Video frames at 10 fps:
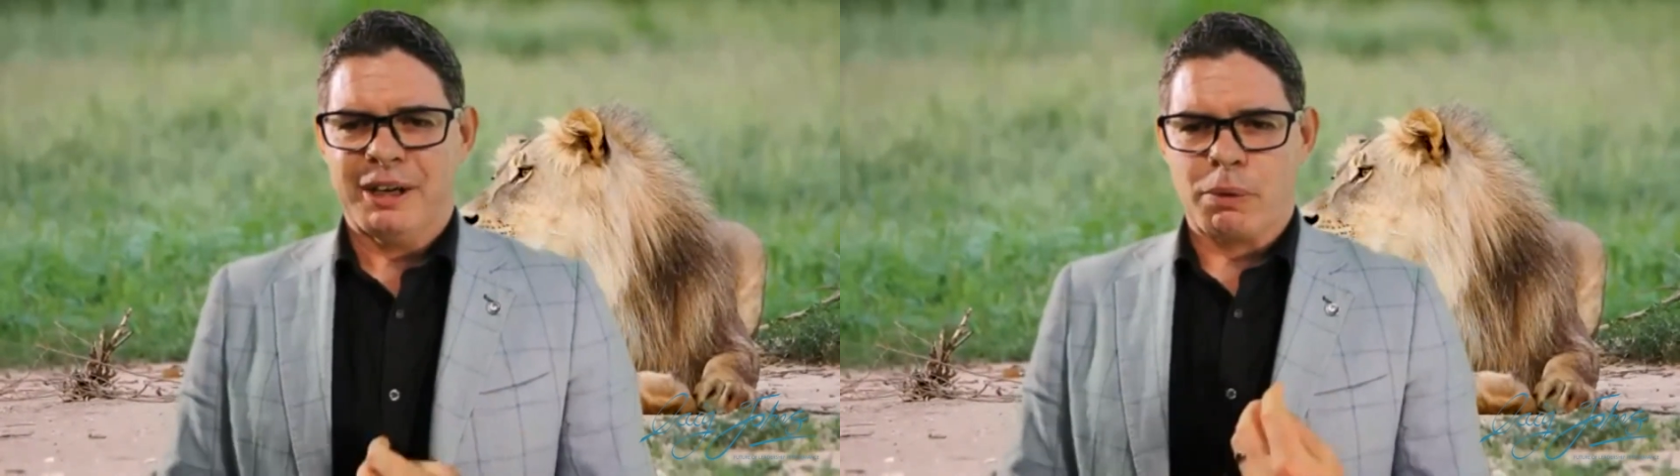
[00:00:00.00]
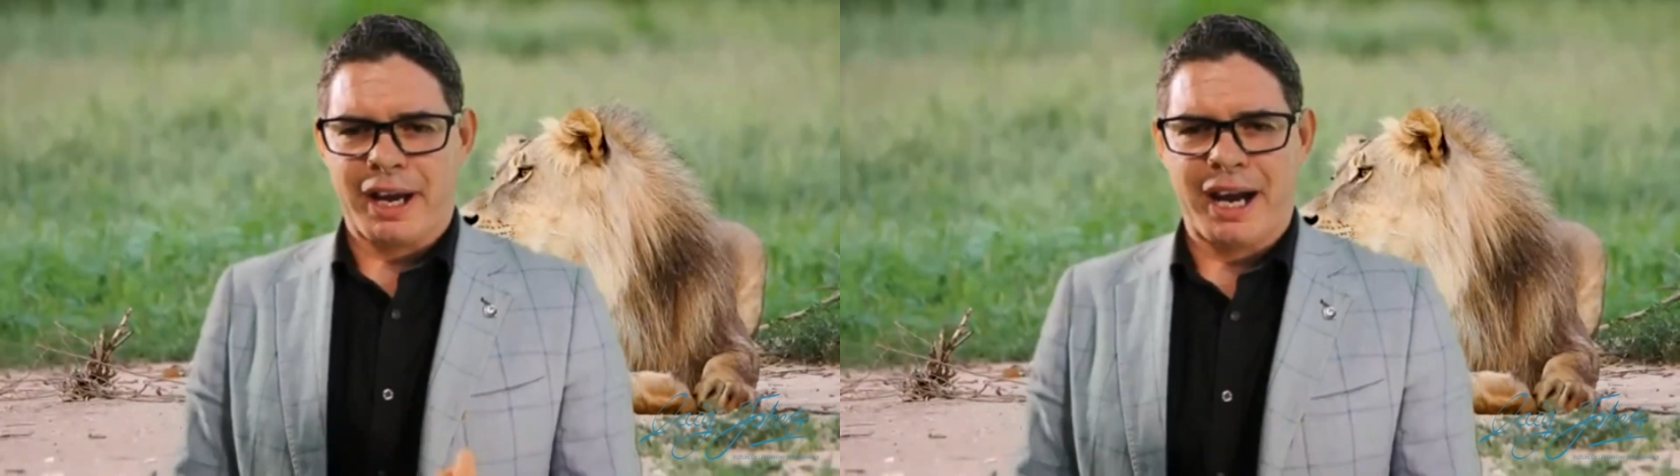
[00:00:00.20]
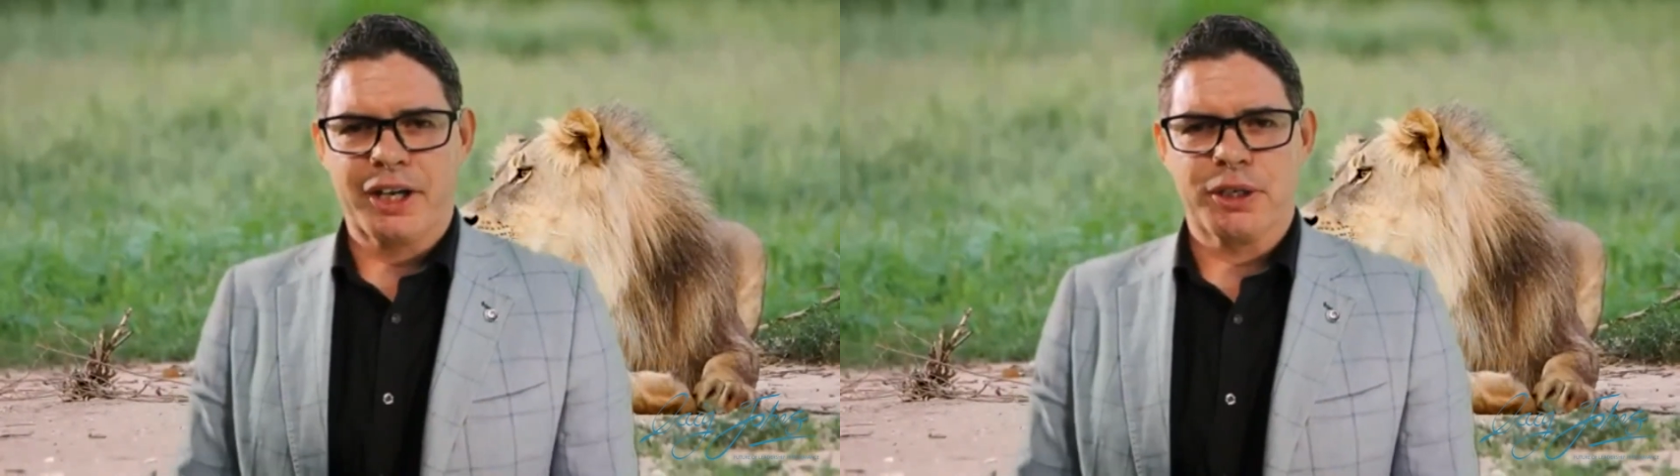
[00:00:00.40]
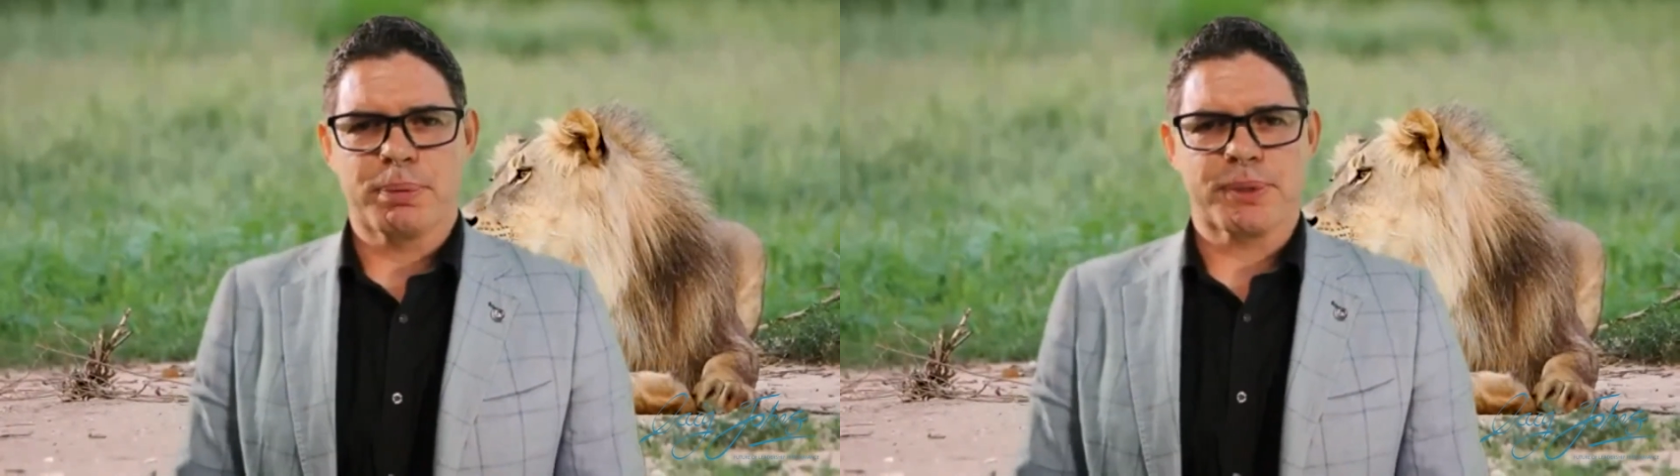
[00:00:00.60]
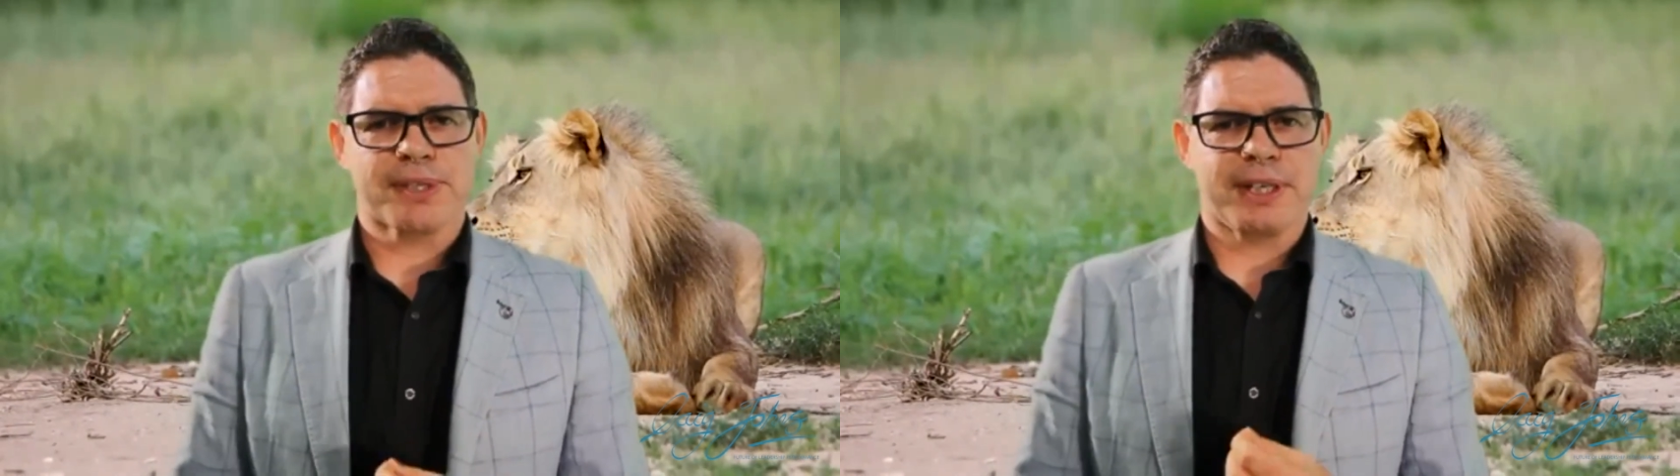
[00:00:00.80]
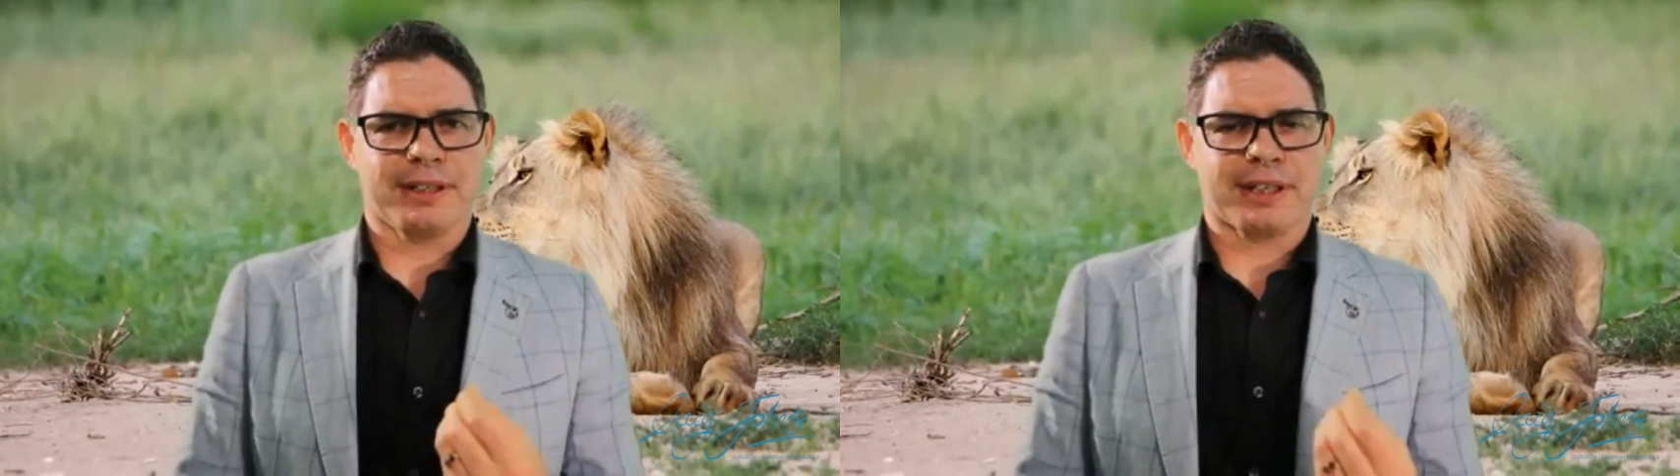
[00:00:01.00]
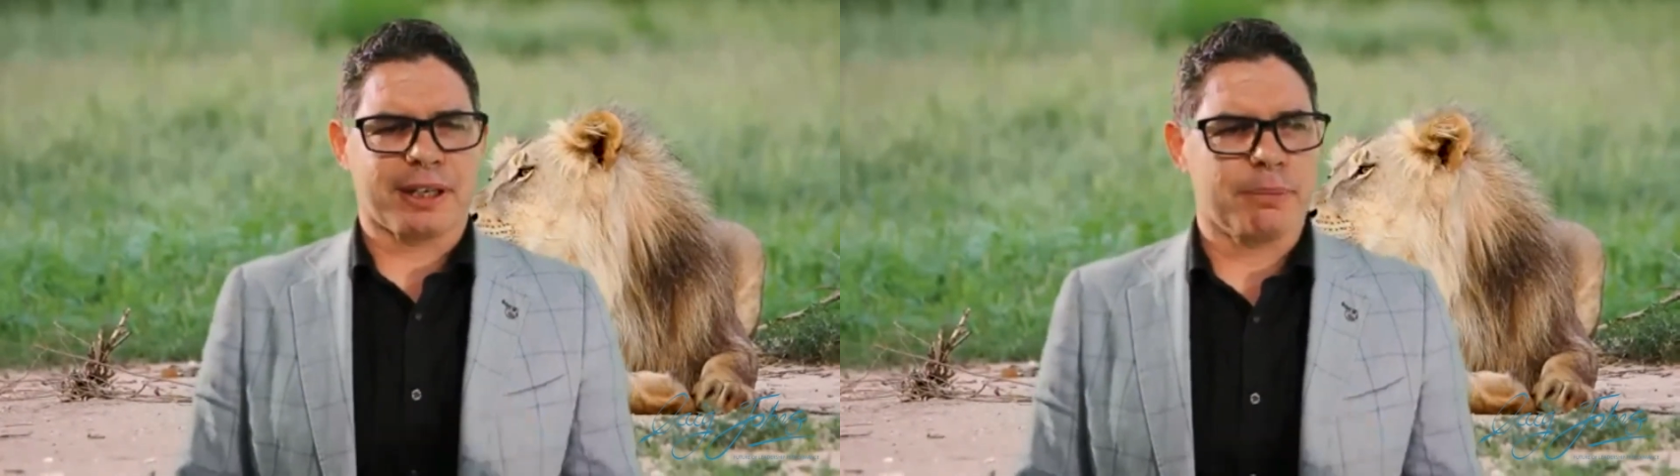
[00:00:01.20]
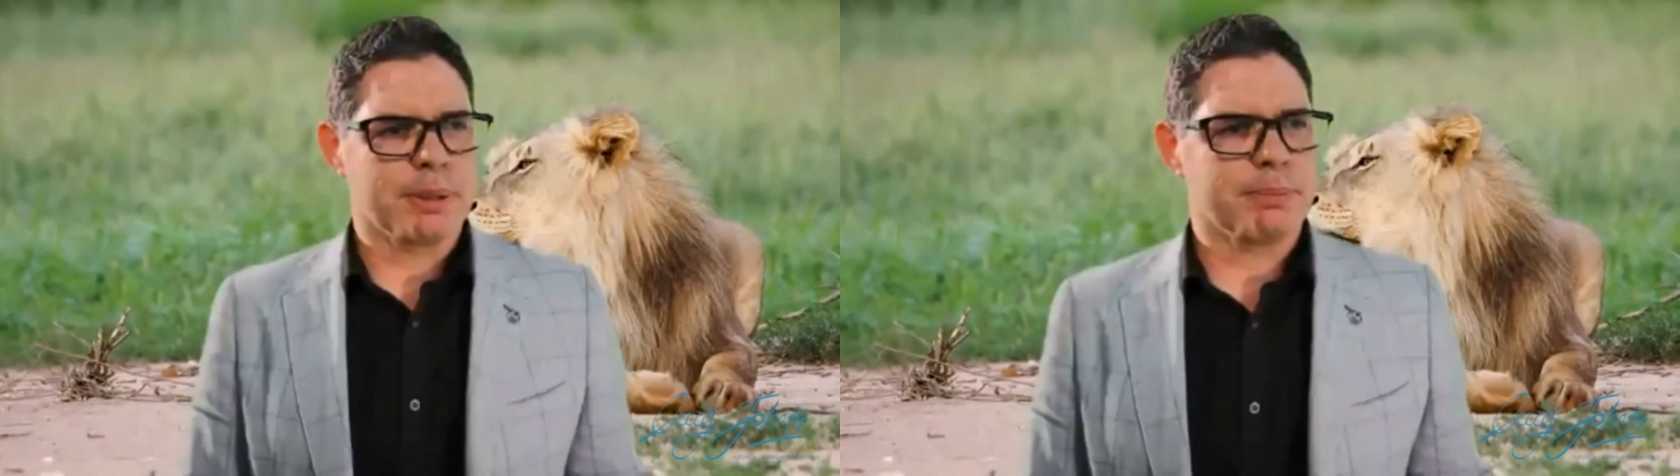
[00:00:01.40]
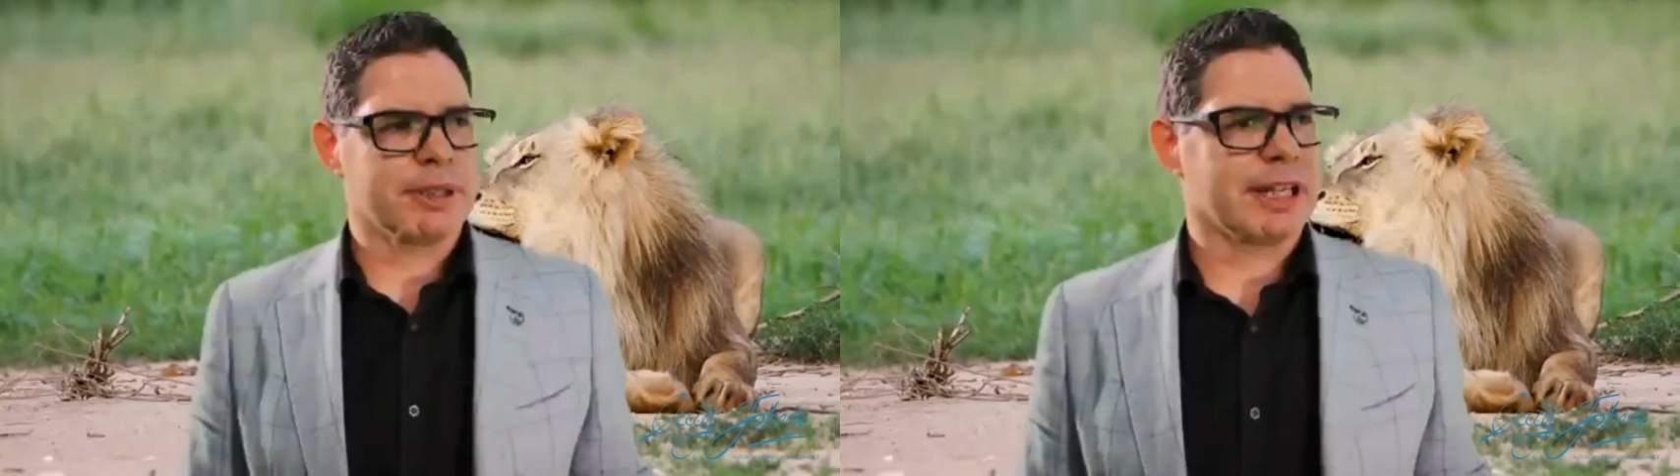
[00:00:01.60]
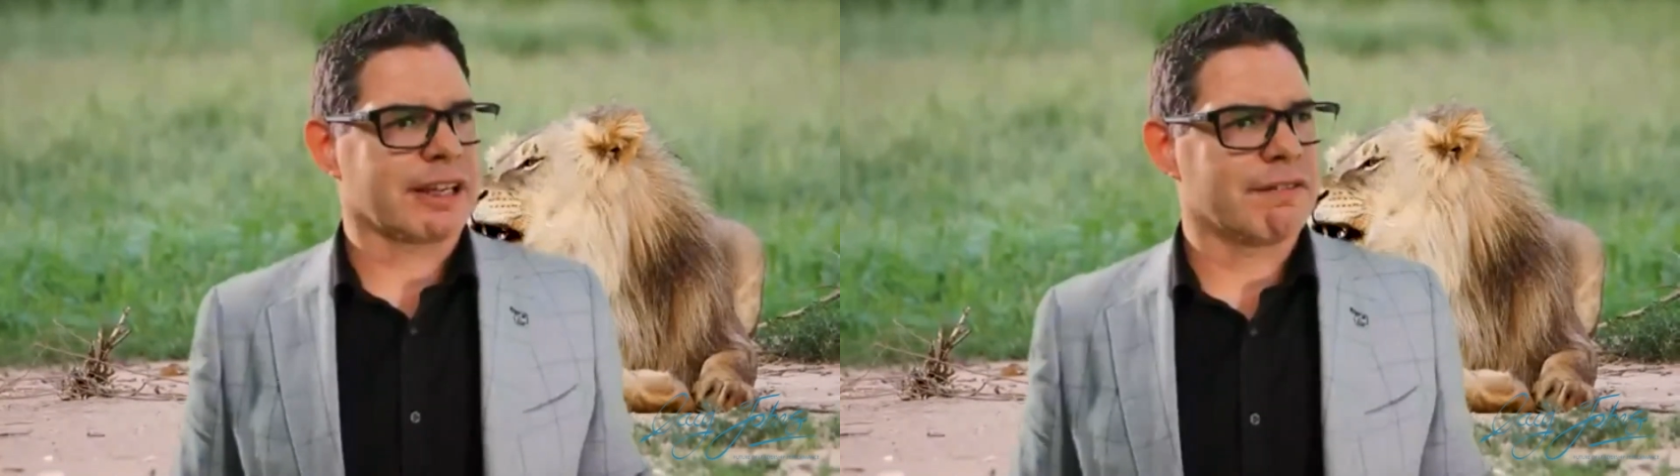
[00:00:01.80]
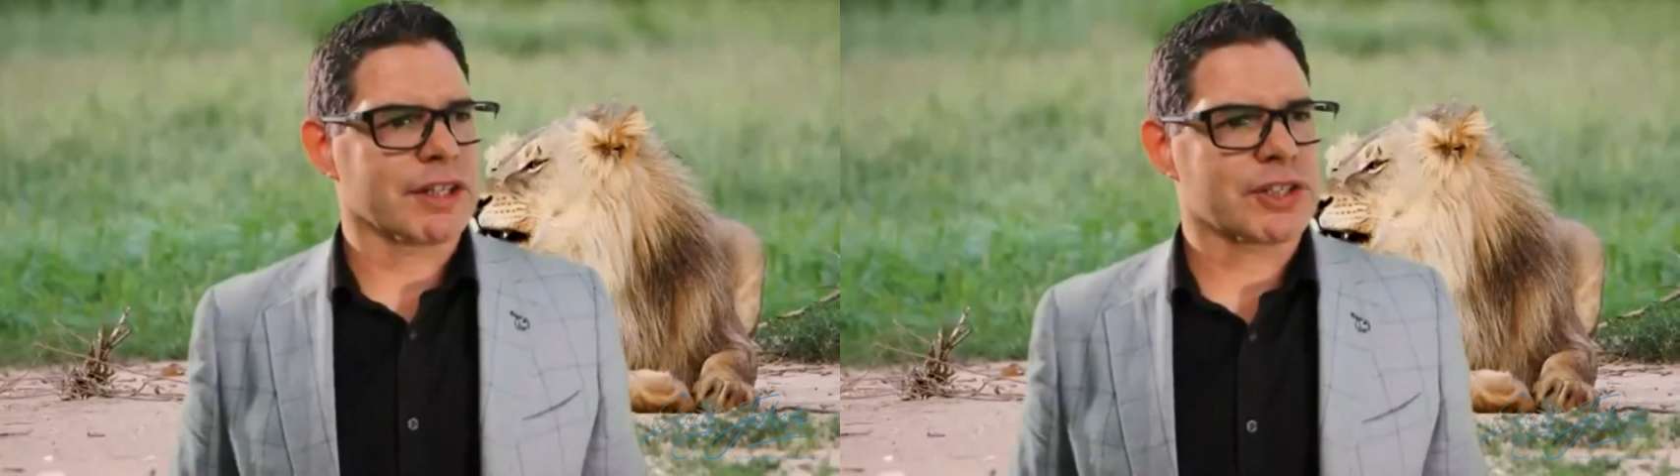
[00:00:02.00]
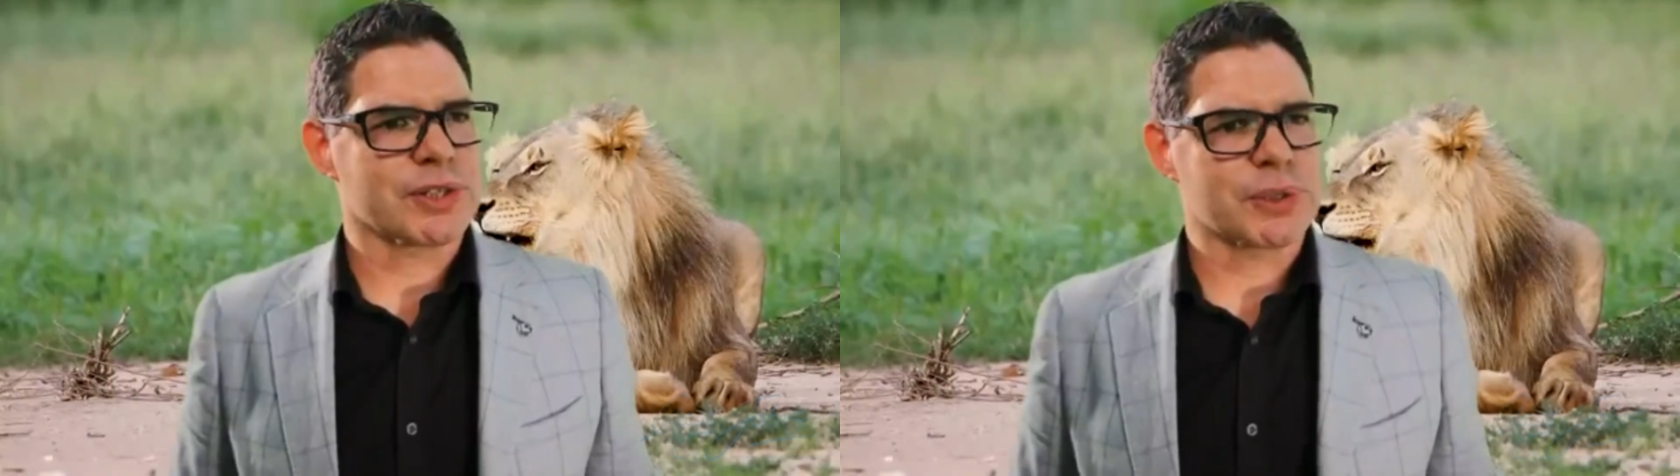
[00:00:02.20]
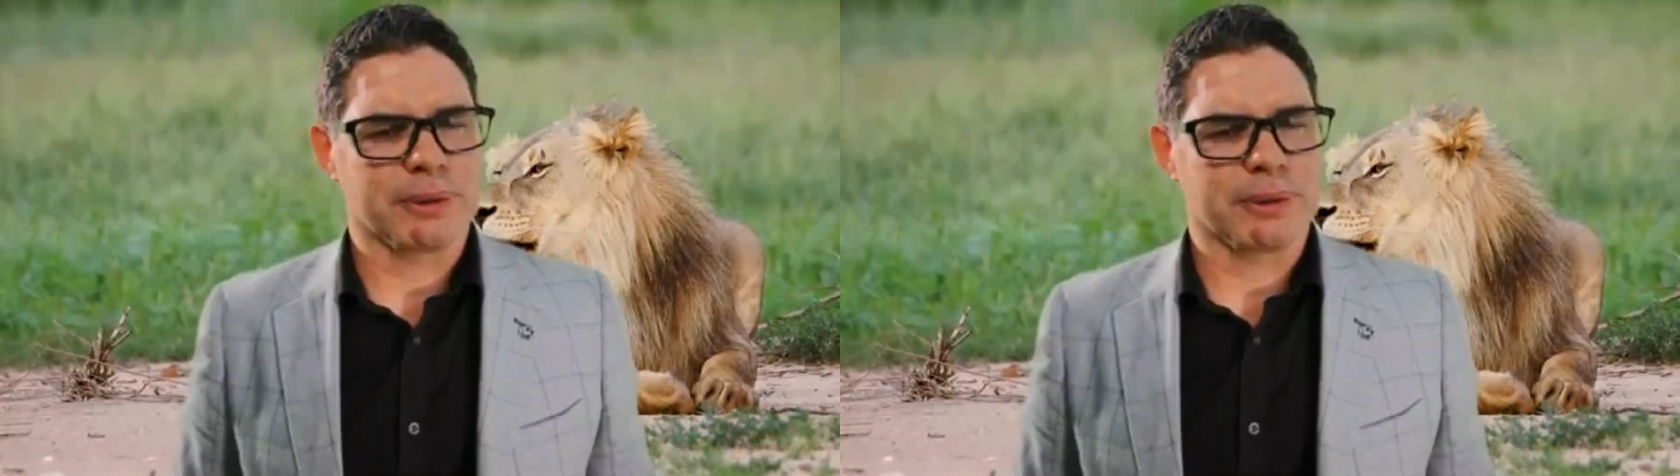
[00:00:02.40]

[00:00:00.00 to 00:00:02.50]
100% commitment and conviction to